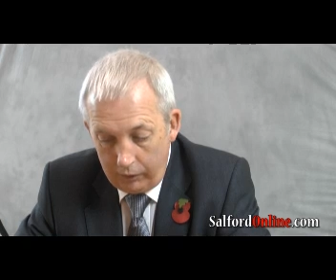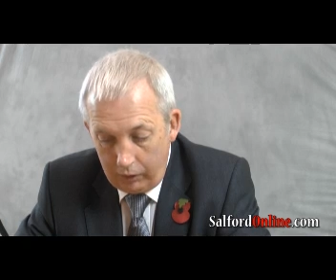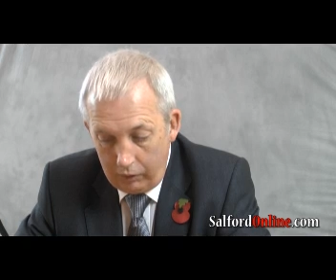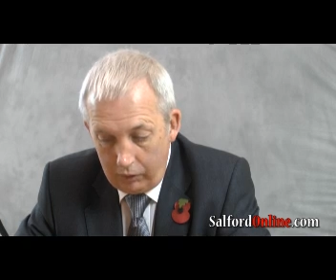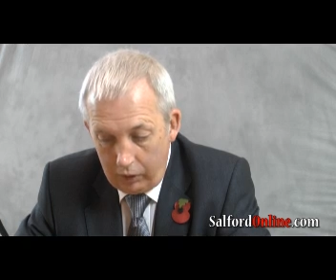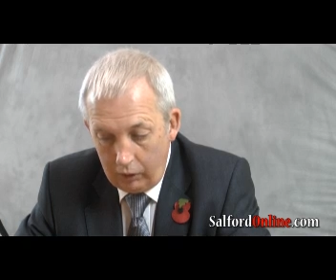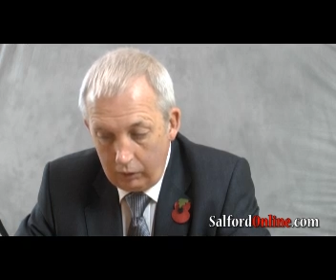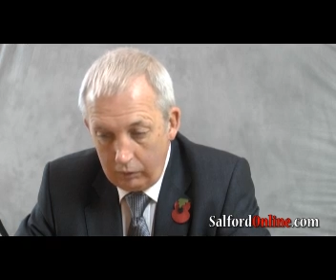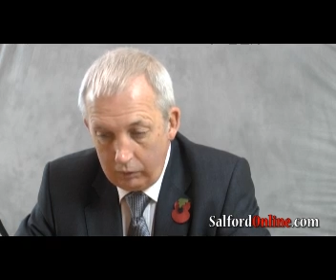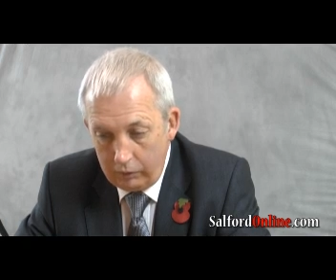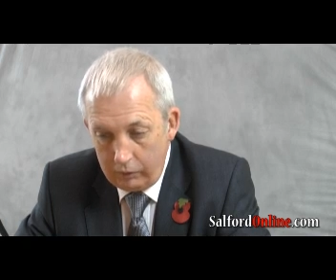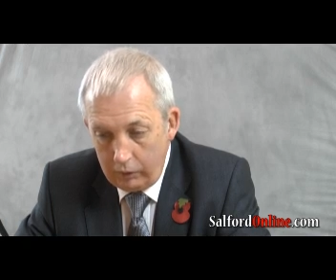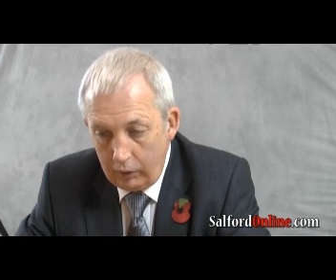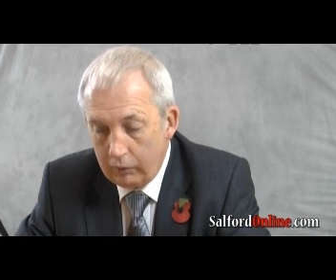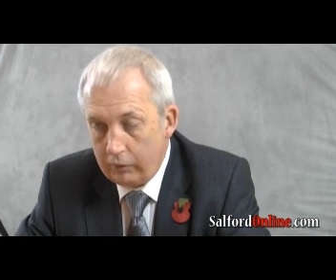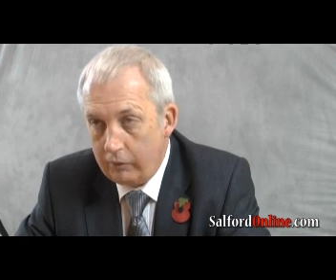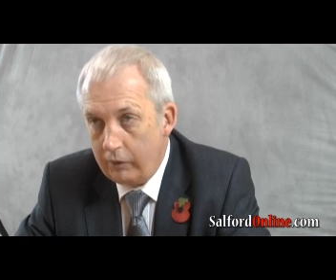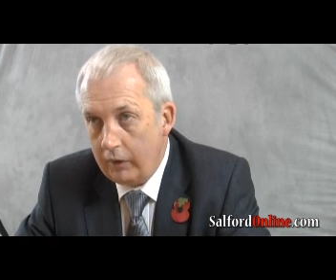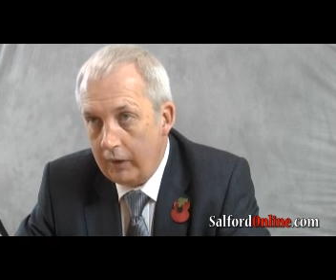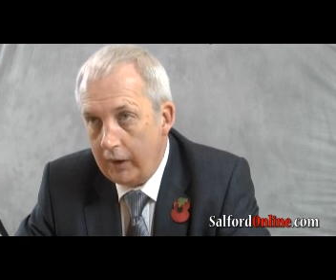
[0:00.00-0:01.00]
you don't
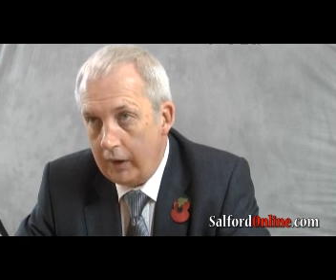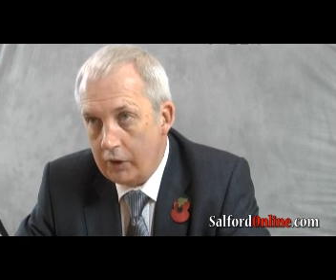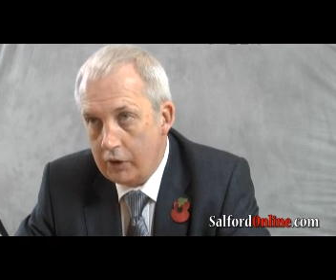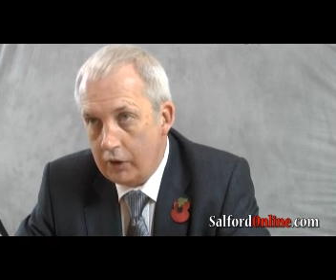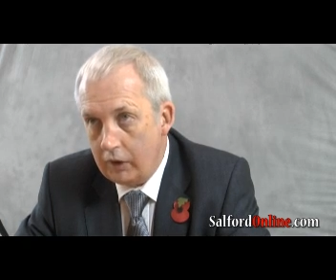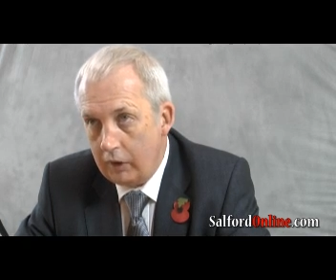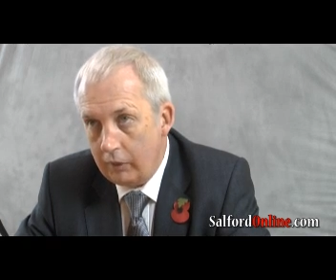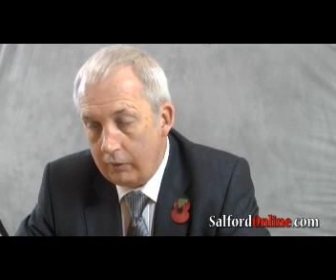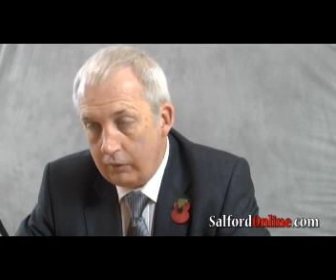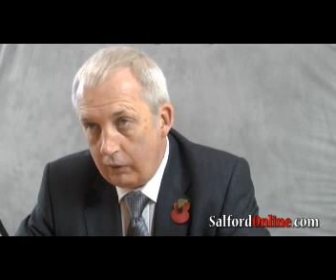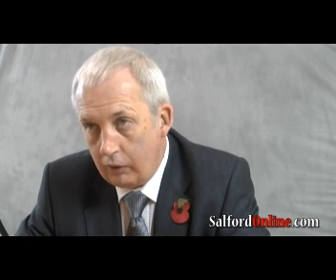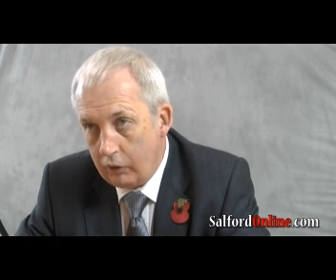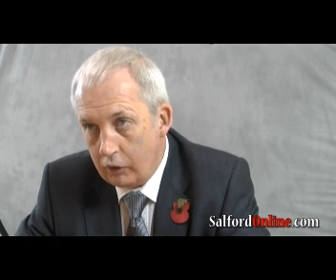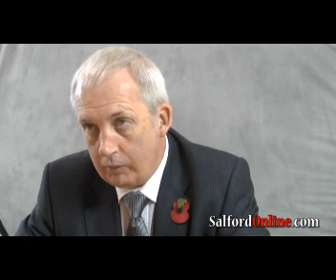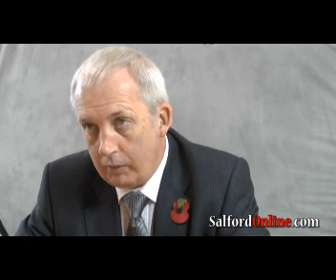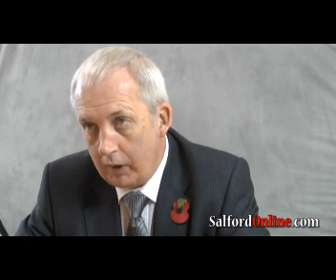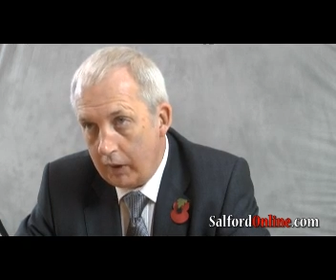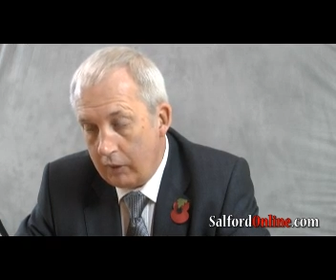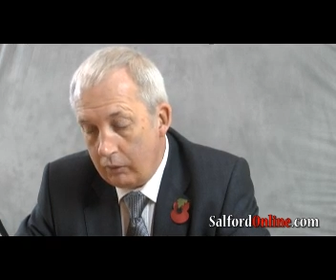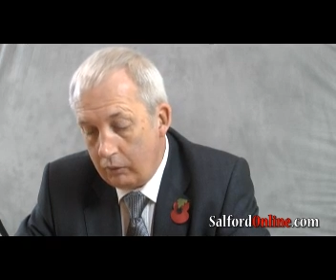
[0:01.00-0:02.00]
vote for this and it
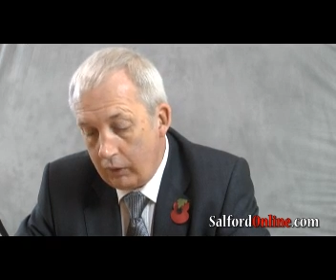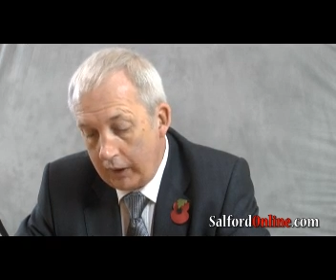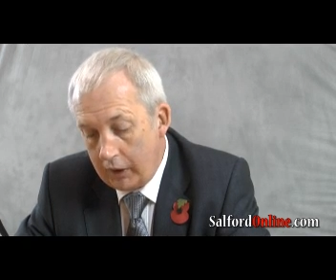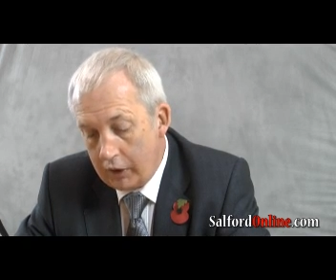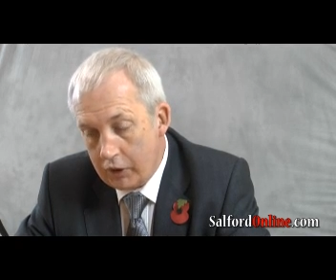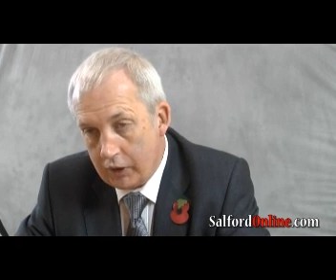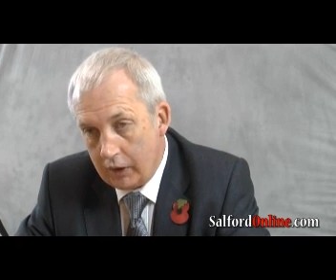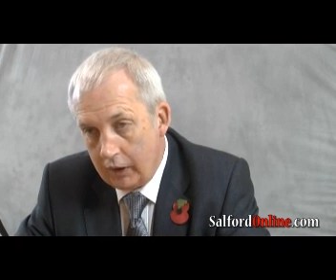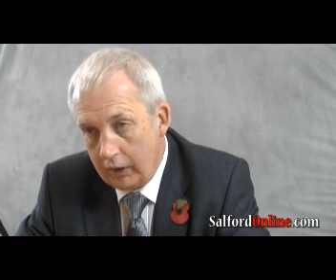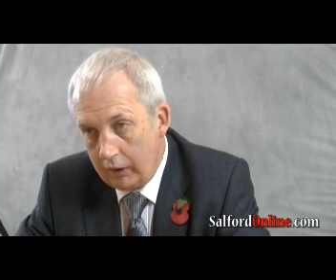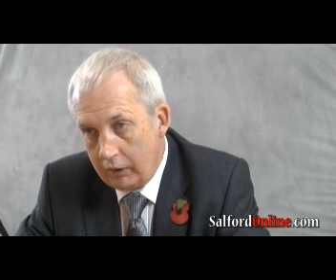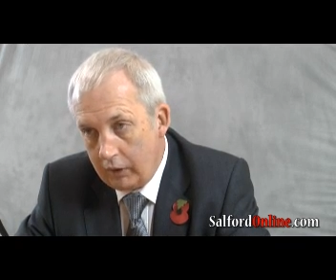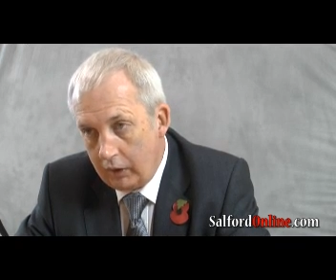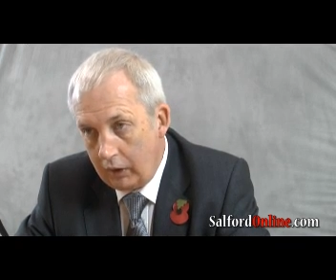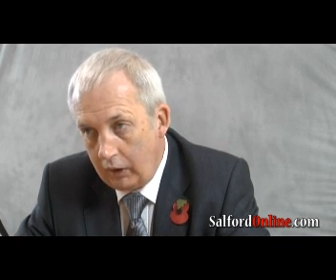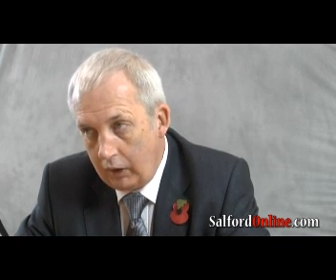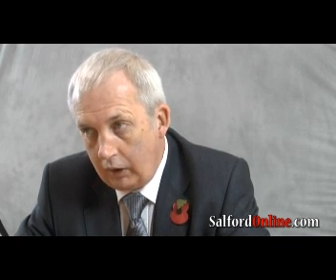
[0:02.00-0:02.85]
falls by the wayside,